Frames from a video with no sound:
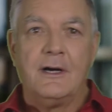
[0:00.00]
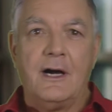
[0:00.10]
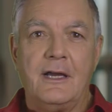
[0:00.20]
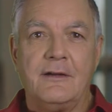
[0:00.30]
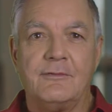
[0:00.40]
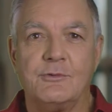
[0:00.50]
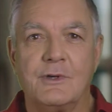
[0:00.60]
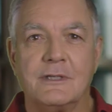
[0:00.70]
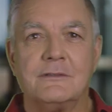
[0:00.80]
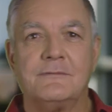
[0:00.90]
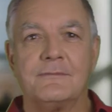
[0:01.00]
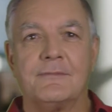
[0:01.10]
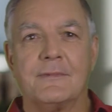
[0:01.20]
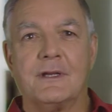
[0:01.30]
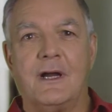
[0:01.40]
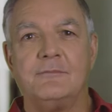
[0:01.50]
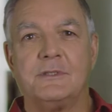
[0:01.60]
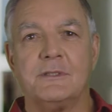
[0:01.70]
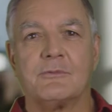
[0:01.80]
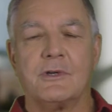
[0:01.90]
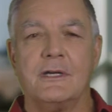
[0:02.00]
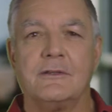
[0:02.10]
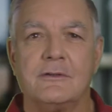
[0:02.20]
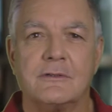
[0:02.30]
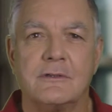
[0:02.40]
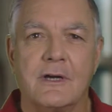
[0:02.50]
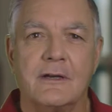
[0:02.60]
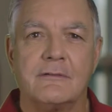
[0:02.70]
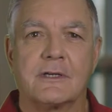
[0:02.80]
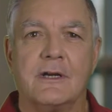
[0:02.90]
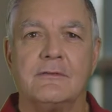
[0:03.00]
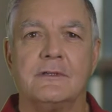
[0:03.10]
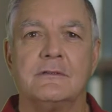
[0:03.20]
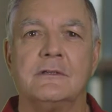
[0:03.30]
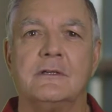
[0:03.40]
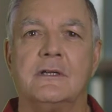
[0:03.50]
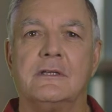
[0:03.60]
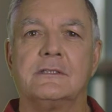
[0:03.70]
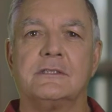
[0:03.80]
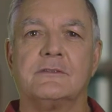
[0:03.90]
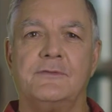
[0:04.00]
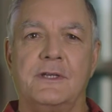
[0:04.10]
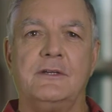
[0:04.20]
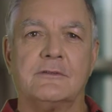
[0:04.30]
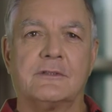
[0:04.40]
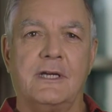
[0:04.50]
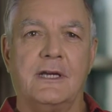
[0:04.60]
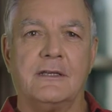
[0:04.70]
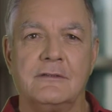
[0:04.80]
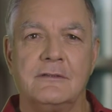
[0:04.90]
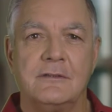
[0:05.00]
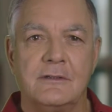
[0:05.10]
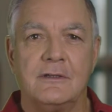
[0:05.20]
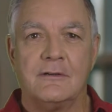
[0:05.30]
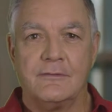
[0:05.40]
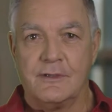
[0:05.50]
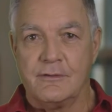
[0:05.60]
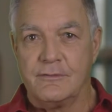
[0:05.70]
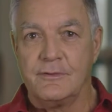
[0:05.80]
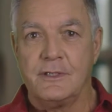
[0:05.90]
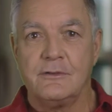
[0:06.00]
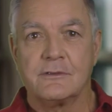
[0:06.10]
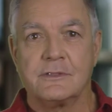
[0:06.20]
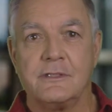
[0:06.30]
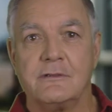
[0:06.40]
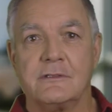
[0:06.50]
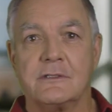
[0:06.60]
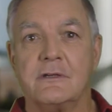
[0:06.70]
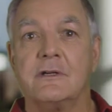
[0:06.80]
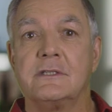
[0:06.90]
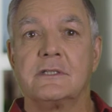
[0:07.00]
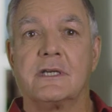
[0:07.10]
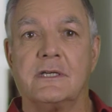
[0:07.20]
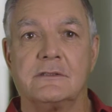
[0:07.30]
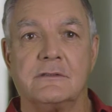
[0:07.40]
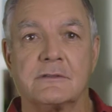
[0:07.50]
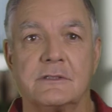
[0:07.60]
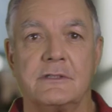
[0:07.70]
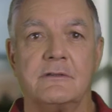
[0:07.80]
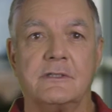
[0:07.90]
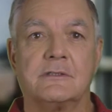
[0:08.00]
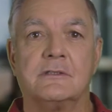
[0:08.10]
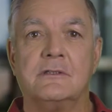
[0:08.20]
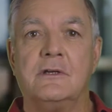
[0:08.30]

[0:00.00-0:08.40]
Hi everyone, I'm Jim Gray, the owner of iRecover, and this is video 10 of our video series, our educational series.